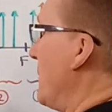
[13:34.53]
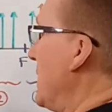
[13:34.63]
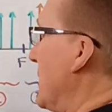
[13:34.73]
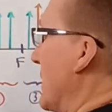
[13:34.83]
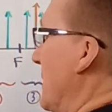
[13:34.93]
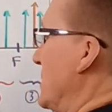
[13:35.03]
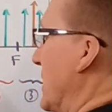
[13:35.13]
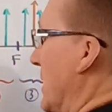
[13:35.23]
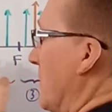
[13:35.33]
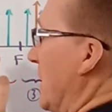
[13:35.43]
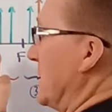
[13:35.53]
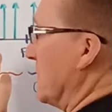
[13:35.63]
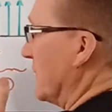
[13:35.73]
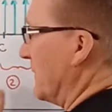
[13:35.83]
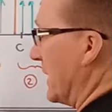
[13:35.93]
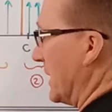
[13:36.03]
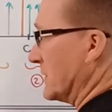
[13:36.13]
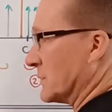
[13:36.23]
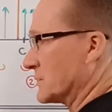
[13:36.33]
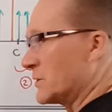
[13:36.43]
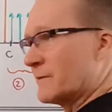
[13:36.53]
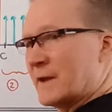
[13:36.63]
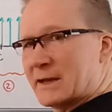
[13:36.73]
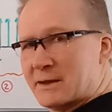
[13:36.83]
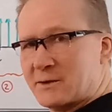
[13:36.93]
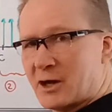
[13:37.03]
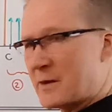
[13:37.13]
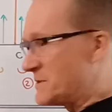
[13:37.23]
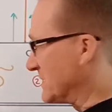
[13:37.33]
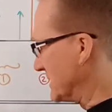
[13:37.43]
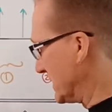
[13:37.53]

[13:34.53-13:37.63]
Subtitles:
real image, and it went to infinity. So it's sort of like the opposite